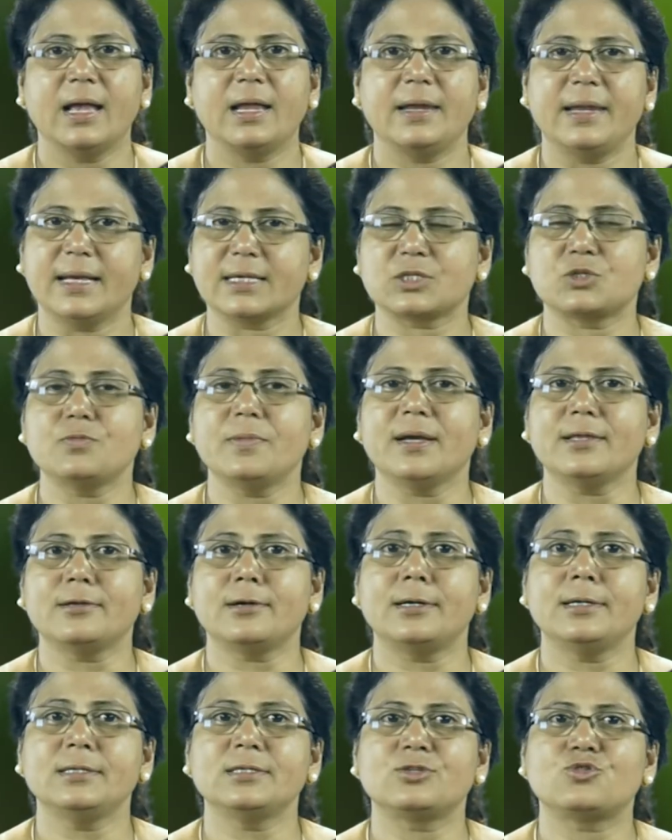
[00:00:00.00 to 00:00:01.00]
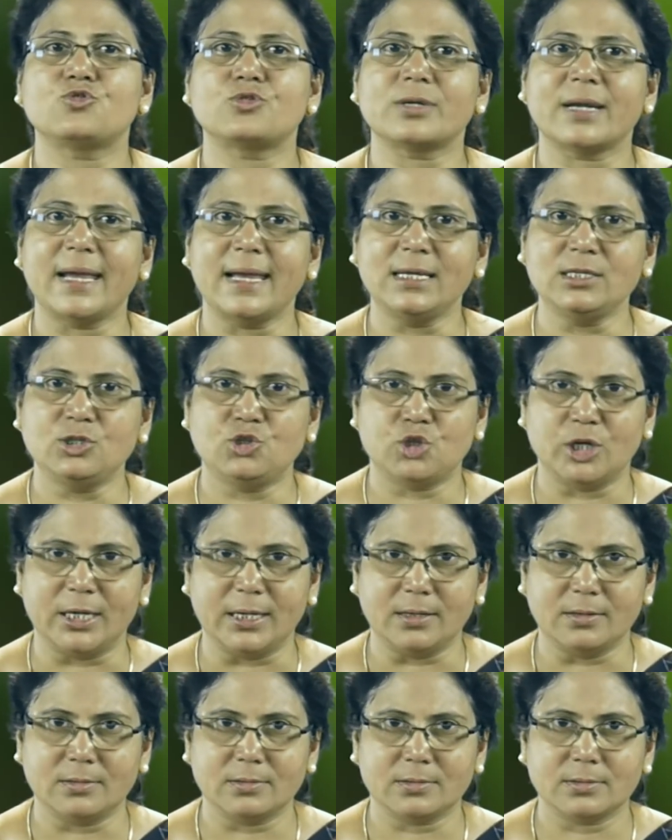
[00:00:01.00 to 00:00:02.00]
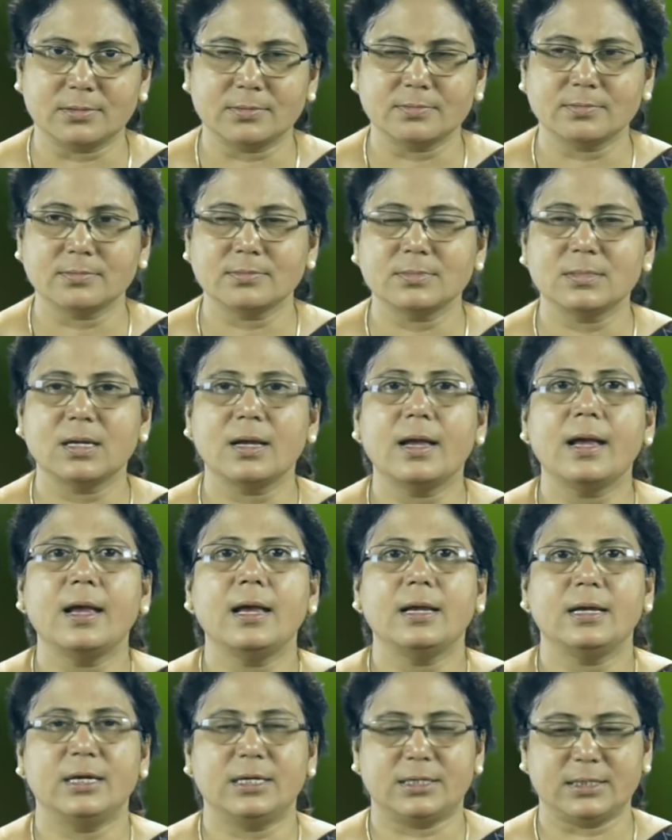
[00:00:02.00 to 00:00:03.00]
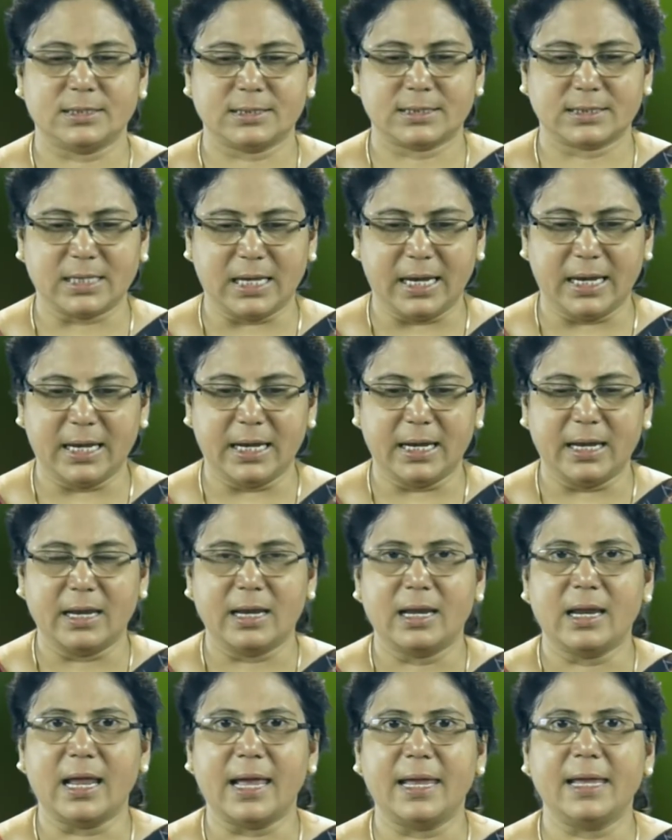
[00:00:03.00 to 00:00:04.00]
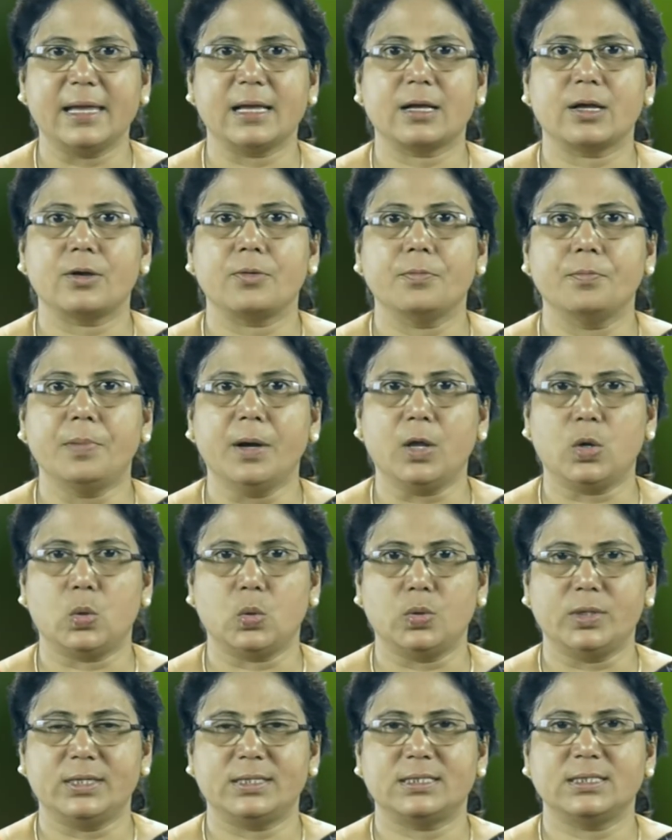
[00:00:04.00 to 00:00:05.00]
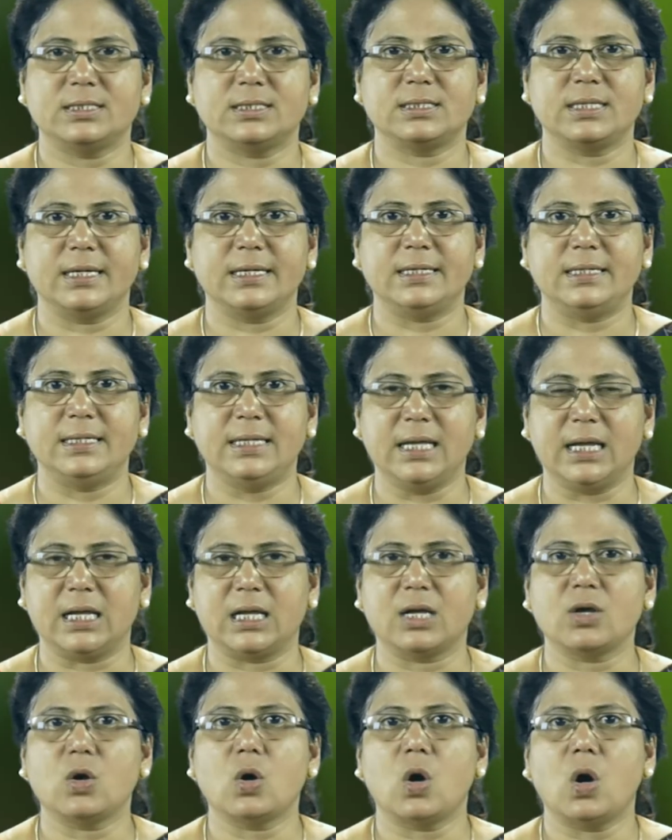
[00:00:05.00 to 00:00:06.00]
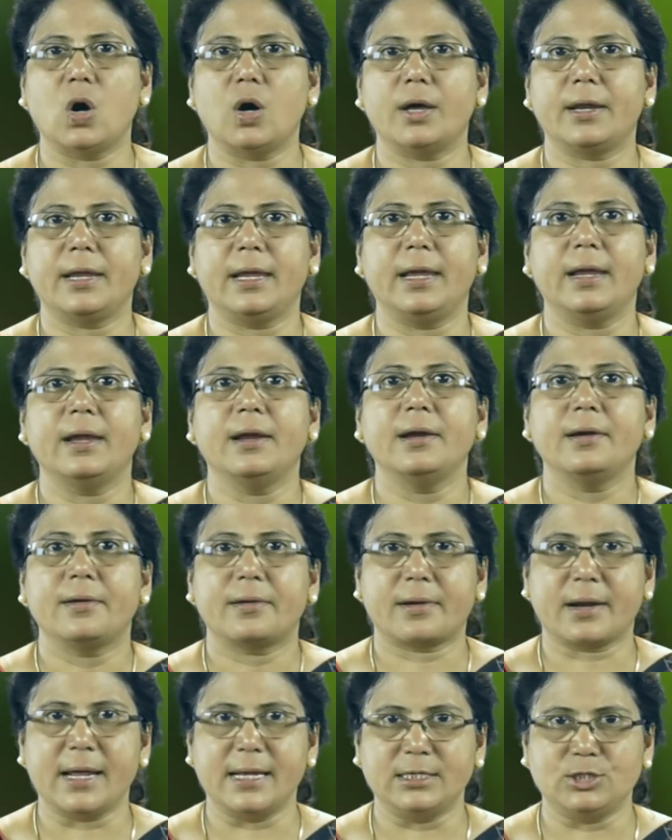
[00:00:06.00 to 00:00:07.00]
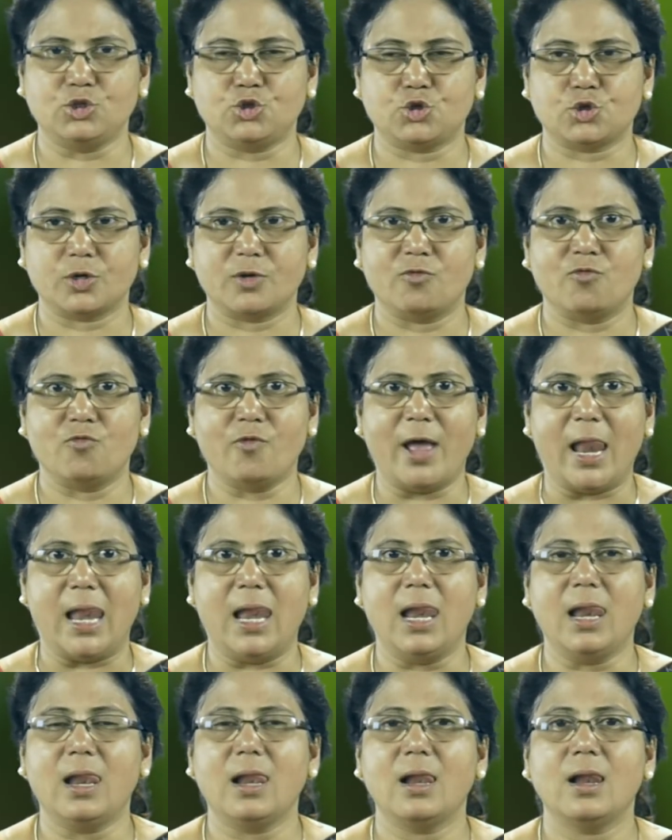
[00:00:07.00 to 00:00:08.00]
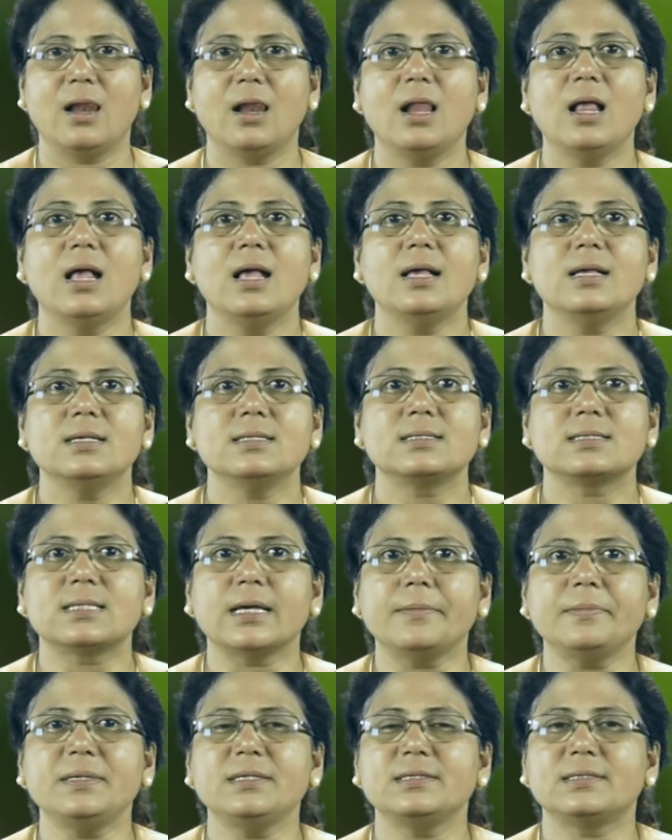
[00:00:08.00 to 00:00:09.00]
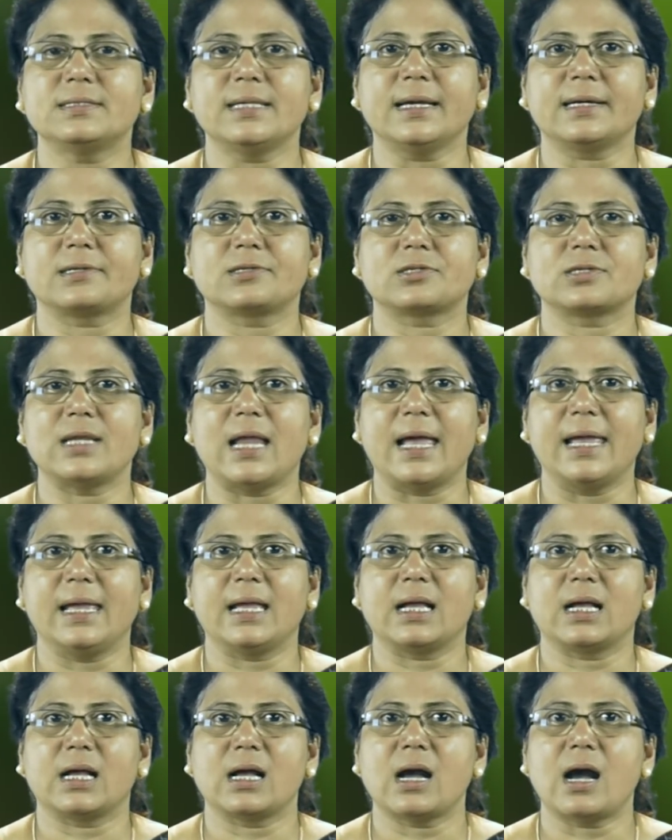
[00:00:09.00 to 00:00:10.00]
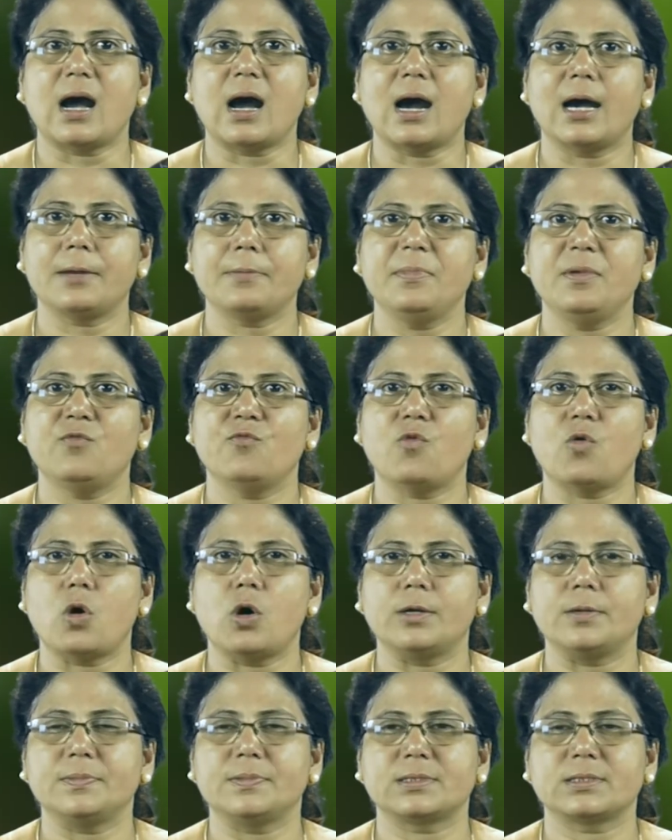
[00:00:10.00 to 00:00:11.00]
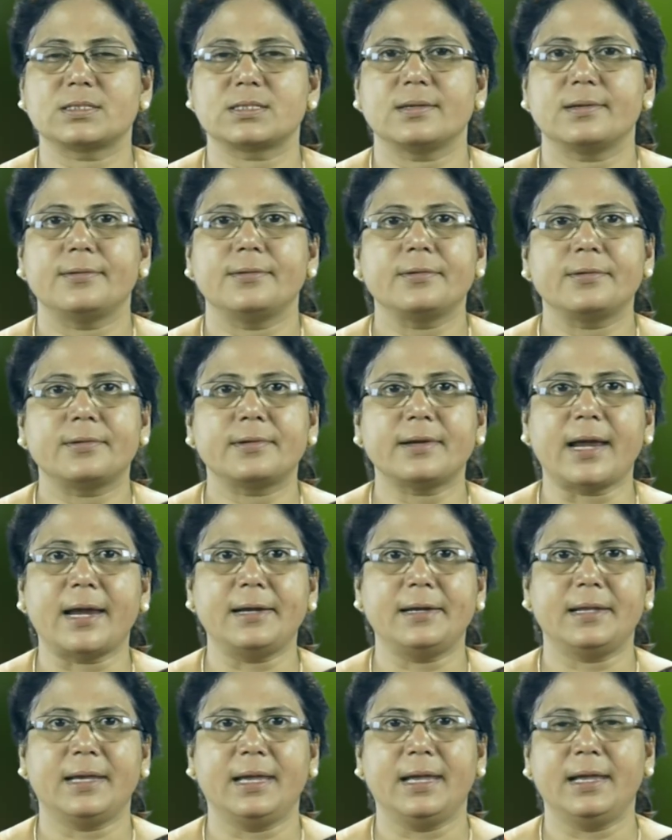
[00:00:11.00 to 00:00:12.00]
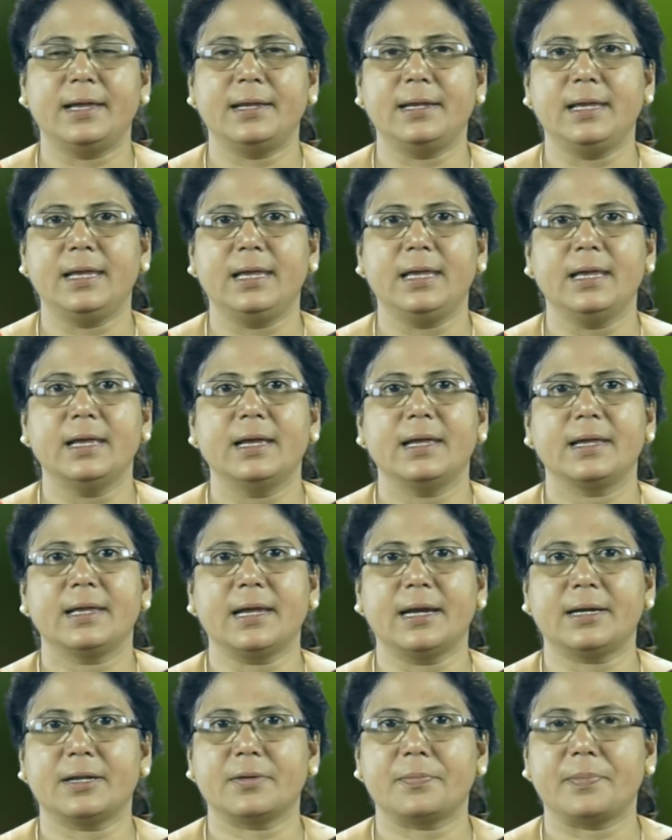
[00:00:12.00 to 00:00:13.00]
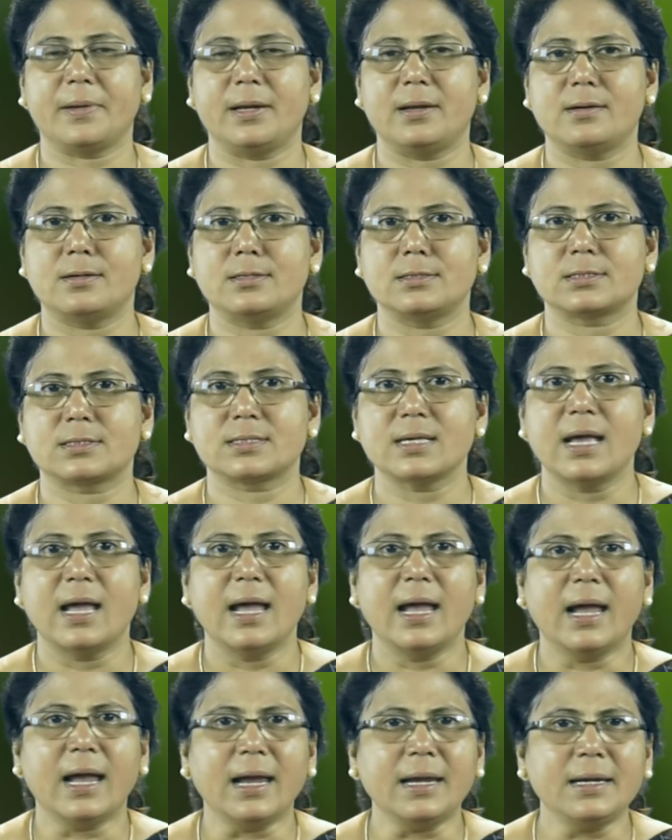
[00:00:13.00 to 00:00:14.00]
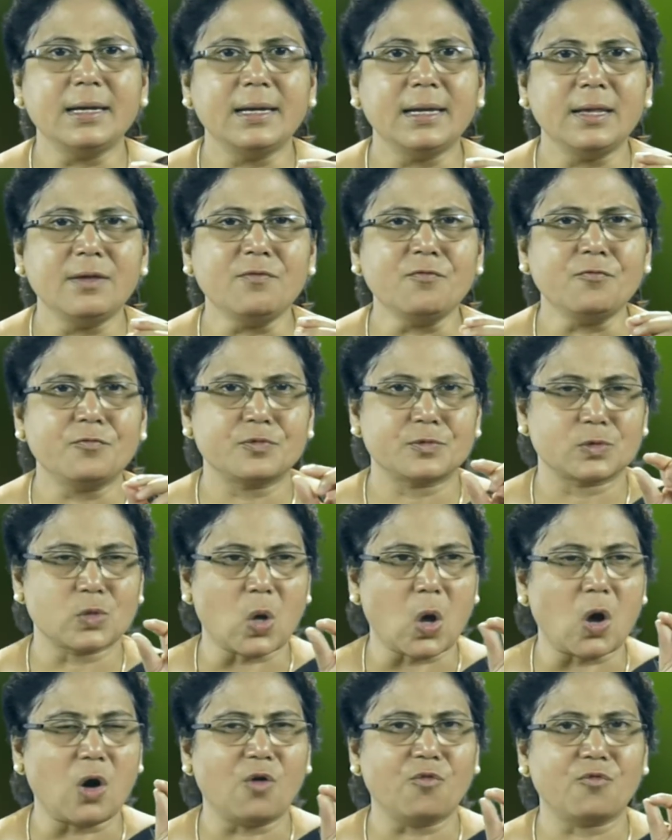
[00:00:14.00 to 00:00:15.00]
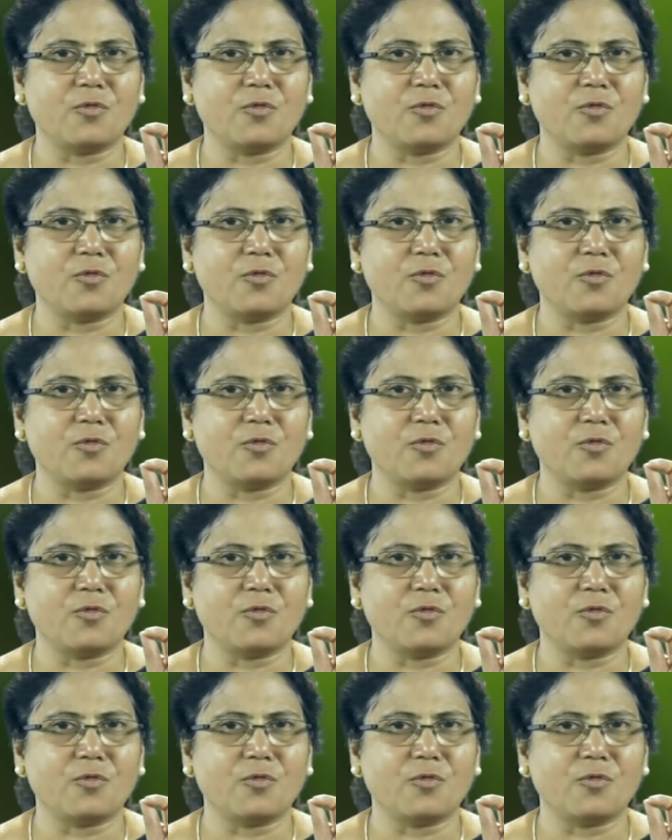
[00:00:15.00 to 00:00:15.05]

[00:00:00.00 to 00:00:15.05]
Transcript: Next method is trenching. It is like burrow, it is a dig or a trench well. Some insects like armyworms, red hairy caterpillars and nymphs of